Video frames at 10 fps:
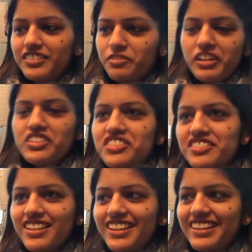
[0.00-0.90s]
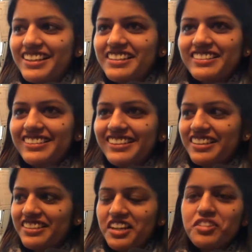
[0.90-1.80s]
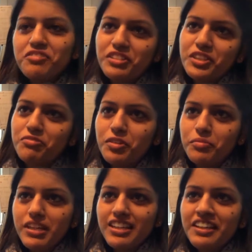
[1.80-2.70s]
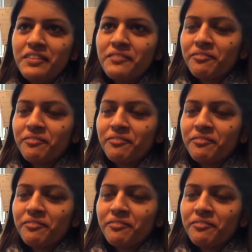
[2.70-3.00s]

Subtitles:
so I just did, and it kind of worked for me.